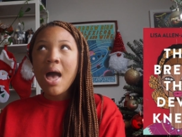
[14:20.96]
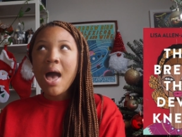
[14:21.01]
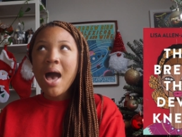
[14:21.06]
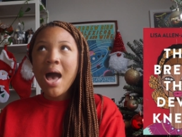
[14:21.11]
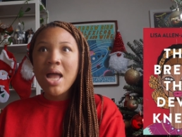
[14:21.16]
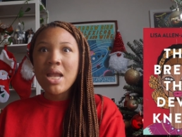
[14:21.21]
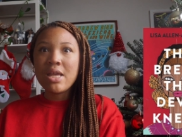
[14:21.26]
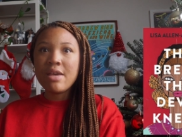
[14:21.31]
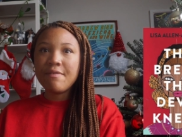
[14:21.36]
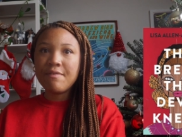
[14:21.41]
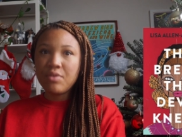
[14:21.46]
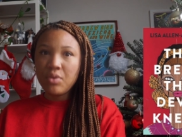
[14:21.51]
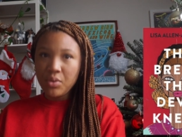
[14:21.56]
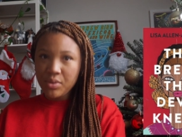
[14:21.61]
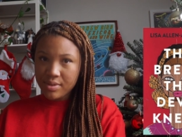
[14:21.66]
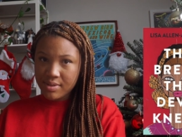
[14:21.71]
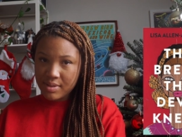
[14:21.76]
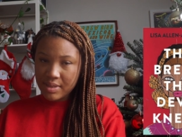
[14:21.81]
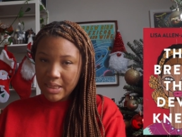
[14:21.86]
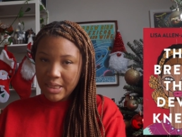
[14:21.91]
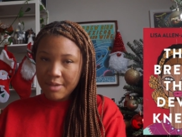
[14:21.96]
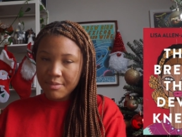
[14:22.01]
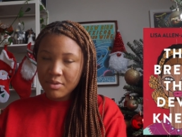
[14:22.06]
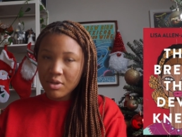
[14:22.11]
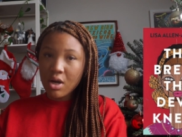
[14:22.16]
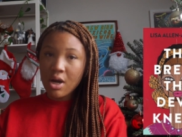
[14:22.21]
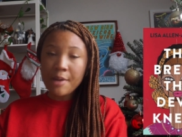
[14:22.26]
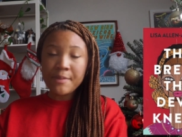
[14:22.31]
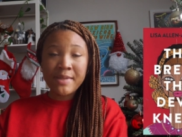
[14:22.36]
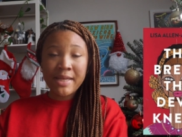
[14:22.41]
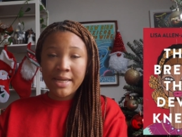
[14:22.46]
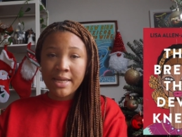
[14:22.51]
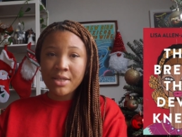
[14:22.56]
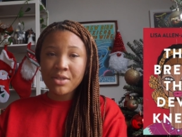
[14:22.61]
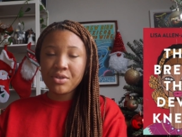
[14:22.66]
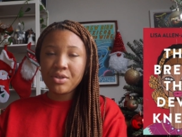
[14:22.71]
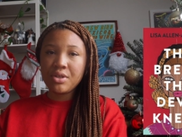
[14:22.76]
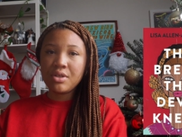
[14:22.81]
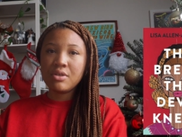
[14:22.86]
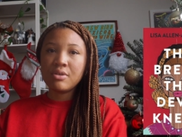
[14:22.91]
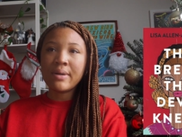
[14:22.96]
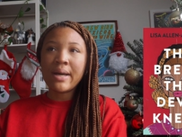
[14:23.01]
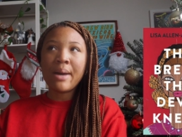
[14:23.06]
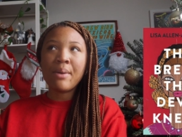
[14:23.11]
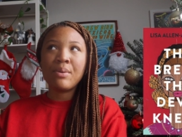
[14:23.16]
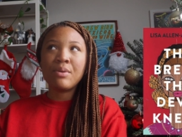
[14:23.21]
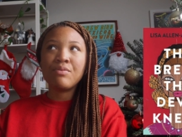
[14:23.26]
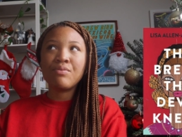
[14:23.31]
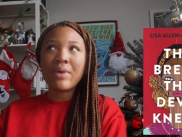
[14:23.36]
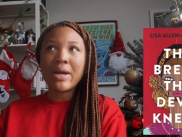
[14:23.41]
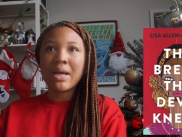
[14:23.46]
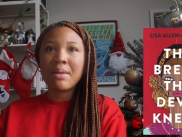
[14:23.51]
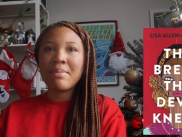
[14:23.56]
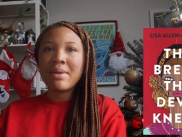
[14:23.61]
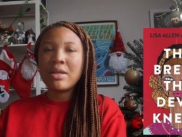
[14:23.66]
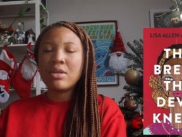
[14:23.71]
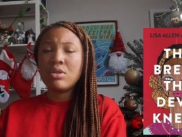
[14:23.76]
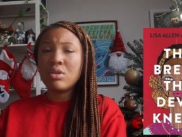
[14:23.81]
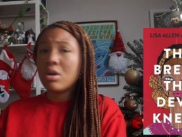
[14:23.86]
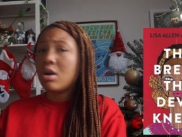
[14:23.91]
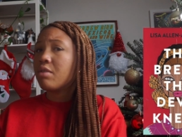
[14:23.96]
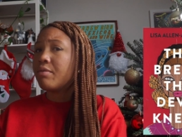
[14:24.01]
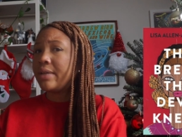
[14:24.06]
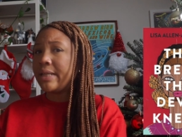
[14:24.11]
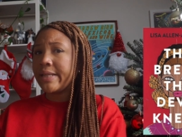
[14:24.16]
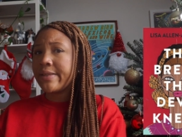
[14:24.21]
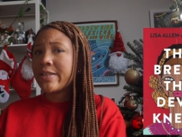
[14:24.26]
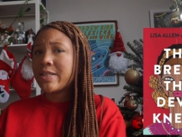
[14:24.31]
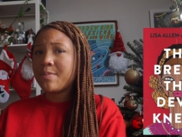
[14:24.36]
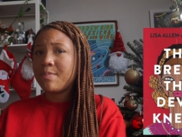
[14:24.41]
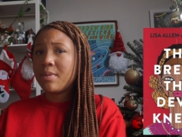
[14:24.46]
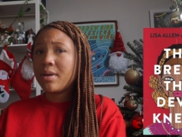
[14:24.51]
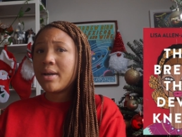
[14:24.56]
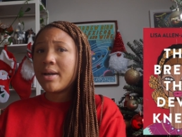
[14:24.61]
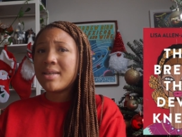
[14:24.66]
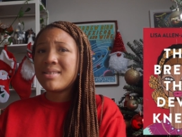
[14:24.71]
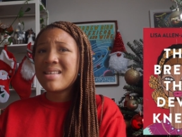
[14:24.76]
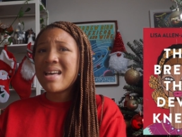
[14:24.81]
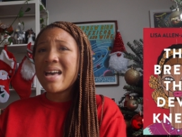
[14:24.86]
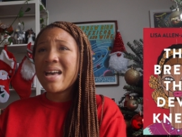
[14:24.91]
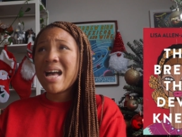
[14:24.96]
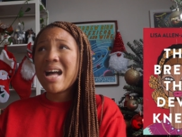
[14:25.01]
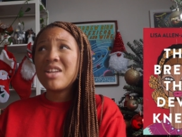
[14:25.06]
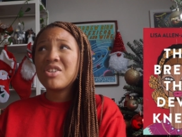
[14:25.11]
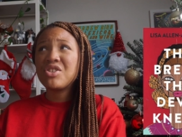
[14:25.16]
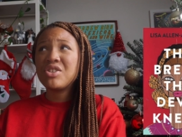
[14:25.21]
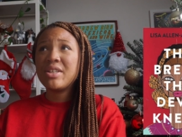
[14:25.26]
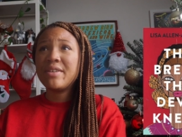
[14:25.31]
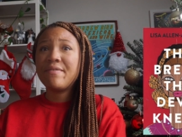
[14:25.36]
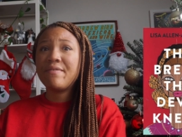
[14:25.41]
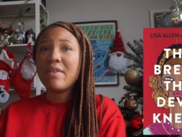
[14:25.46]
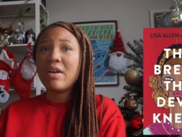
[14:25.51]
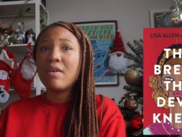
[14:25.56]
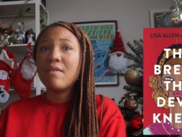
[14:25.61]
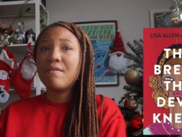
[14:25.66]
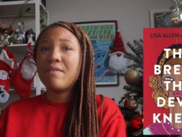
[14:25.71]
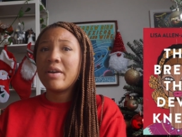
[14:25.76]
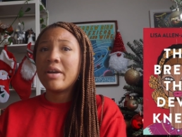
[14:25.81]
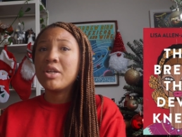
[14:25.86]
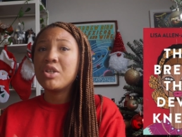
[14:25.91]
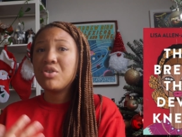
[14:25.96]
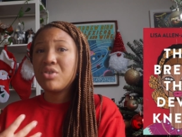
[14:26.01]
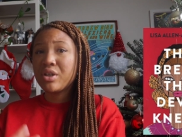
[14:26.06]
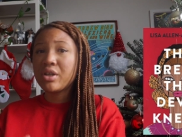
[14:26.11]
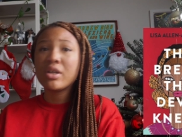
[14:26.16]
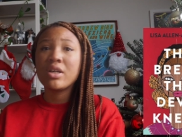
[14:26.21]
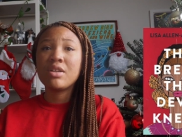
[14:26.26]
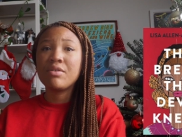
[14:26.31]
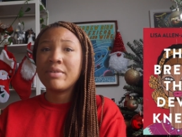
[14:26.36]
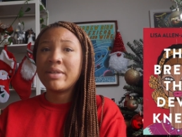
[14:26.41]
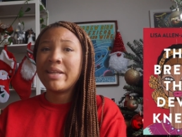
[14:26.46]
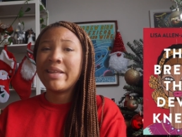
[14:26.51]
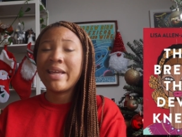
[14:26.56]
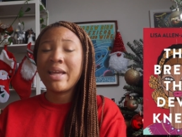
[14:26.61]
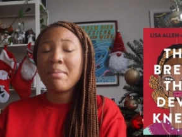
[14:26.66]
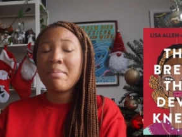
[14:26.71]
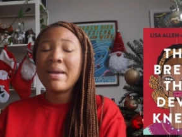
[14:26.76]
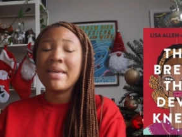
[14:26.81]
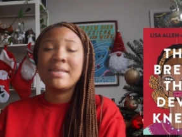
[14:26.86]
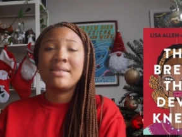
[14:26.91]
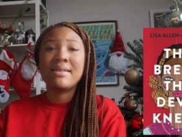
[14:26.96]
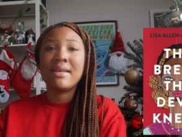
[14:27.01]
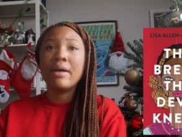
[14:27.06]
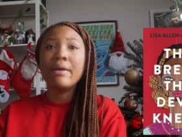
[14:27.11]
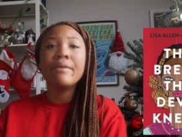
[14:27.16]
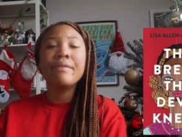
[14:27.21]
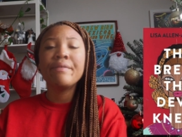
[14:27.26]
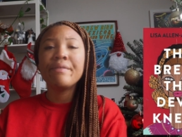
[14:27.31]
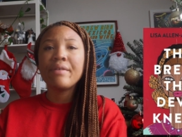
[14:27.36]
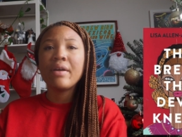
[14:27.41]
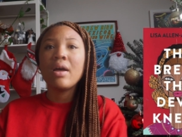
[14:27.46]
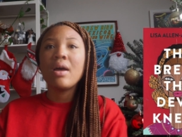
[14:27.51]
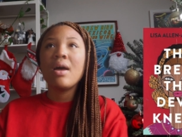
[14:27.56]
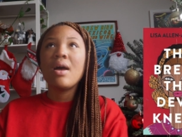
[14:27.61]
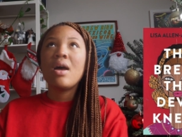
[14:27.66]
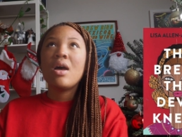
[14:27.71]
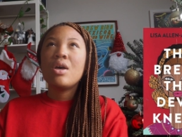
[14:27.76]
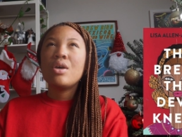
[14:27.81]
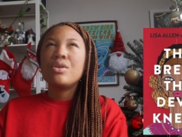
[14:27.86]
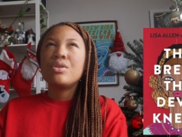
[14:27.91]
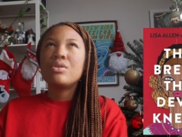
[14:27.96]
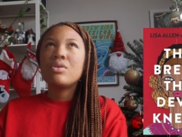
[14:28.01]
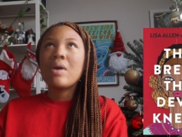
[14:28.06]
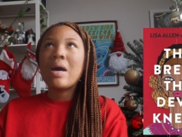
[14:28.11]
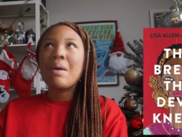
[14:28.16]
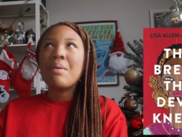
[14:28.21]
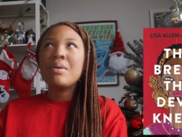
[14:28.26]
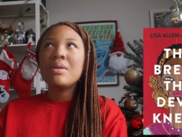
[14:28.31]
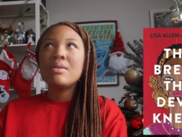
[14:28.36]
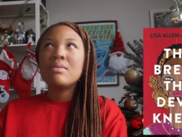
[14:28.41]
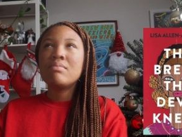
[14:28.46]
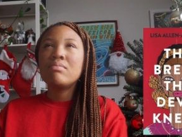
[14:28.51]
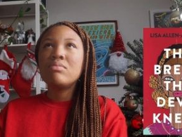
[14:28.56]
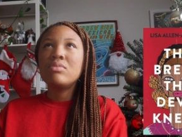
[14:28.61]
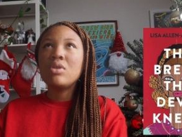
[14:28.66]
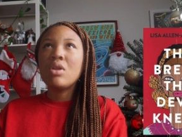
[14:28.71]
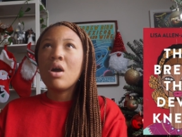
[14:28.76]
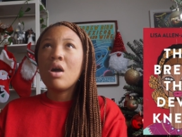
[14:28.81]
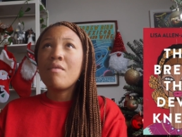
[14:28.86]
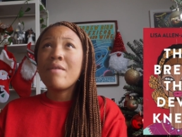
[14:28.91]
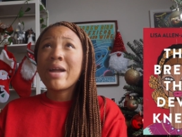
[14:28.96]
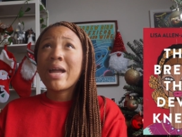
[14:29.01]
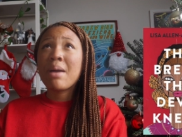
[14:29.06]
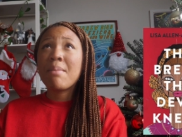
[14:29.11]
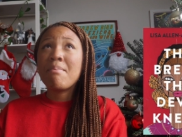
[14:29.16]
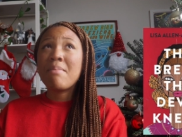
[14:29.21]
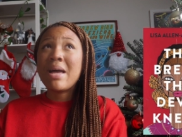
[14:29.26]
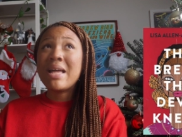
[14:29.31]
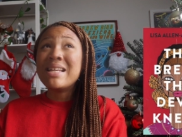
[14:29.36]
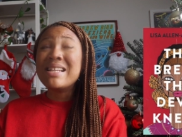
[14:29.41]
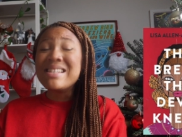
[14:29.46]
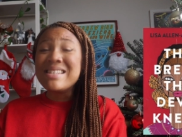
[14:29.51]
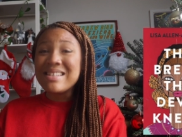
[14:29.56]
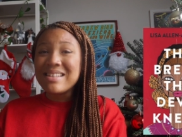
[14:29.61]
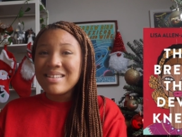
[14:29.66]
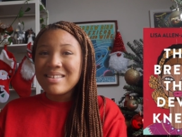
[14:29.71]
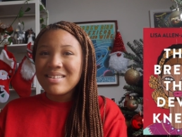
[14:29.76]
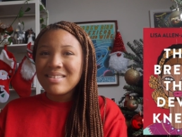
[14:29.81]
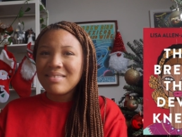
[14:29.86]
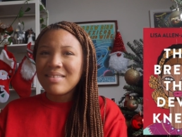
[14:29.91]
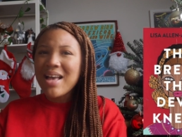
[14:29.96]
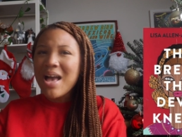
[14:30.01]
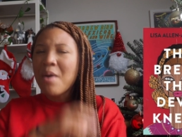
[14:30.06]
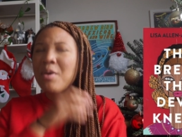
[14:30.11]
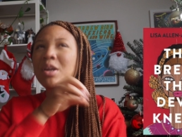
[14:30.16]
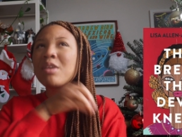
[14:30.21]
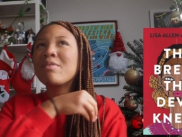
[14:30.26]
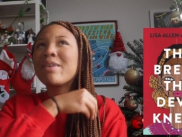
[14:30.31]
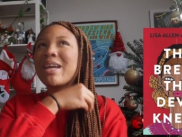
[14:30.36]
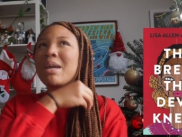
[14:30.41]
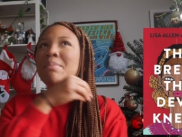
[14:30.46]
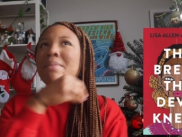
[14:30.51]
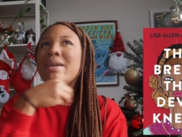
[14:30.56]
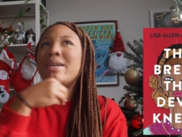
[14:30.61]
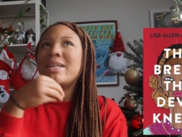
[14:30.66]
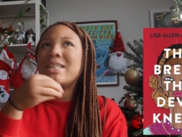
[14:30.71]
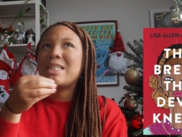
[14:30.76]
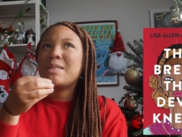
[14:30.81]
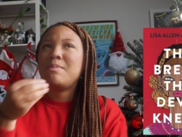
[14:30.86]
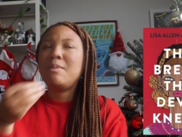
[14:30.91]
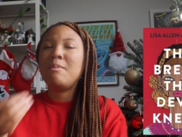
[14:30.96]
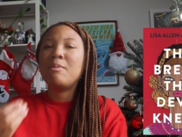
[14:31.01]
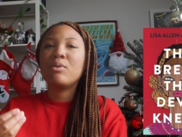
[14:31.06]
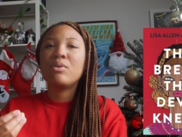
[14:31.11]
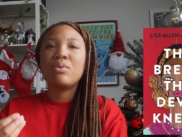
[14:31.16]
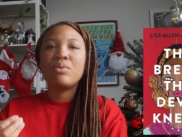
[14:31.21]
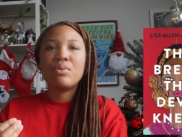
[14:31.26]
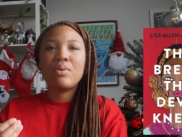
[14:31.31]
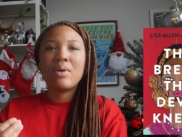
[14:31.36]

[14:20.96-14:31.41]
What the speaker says: And if those themes are upsetting to you, I would recommend not reading this book because I actually felt very triggered reading it myself. So I wouldn't recommend it to people